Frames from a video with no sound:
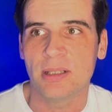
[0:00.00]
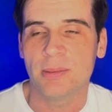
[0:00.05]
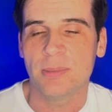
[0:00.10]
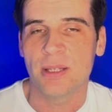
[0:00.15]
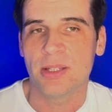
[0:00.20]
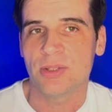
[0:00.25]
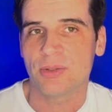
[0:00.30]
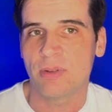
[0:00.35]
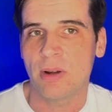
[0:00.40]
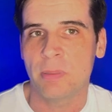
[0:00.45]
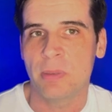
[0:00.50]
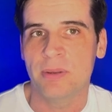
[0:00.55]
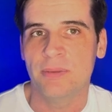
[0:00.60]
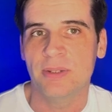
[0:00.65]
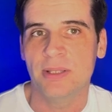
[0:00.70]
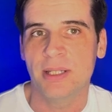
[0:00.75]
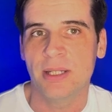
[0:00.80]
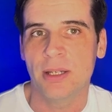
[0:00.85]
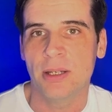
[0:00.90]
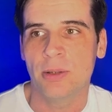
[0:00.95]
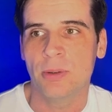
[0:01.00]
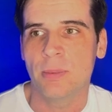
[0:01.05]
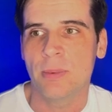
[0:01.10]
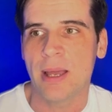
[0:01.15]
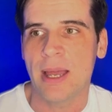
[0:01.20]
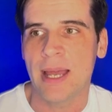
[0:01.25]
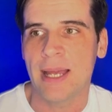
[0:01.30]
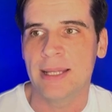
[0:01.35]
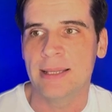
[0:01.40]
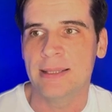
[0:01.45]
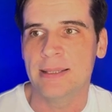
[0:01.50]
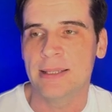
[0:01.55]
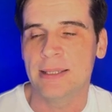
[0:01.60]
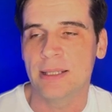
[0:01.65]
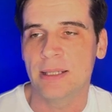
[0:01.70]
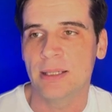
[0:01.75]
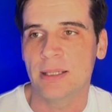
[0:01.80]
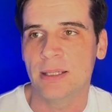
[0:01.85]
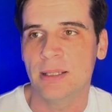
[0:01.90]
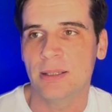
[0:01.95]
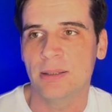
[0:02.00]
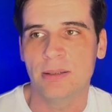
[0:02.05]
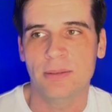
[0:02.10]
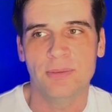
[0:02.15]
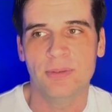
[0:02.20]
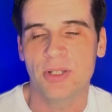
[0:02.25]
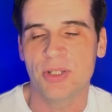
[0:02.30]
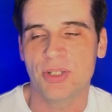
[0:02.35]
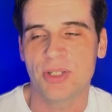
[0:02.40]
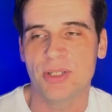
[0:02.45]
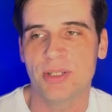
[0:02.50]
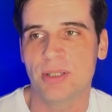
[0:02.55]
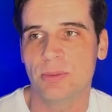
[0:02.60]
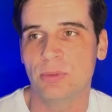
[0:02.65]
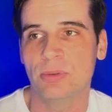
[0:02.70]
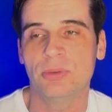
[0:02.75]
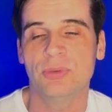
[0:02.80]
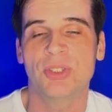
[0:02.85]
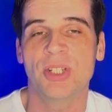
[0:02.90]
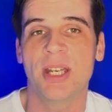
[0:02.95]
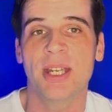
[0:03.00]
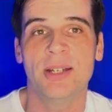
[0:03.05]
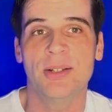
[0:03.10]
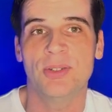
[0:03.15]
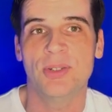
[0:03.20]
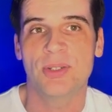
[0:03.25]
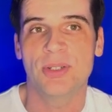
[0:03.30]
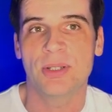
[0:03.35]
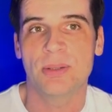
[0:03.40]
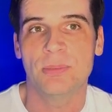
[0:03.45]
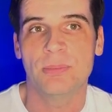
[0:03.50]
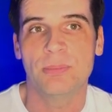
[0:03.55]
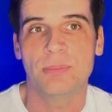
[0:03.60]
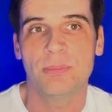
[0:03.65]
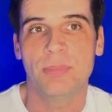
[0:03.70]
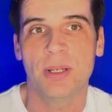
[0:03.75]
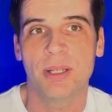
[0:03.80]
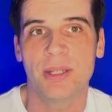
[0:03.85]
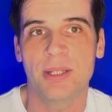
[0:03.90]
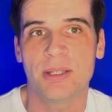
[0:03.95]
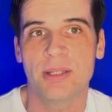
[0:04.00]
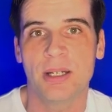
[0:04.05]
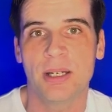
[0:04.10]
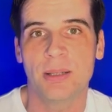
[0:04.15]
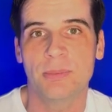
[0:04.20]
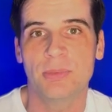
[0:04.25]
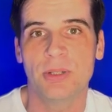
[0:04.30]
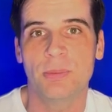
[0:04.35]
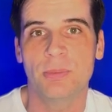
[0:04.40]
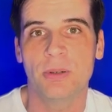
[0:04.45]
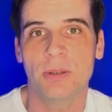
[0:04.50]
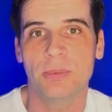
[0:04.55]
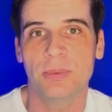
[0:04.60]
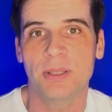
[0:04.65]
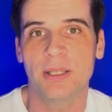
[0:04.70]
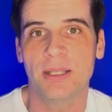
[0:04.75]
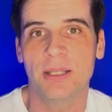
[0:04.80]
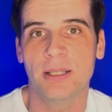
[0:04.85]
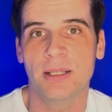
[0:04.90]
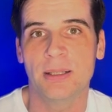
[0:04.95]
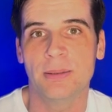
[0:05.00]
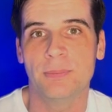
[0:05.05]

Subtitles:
to be a scrappy video, and the versions will change by the time you probably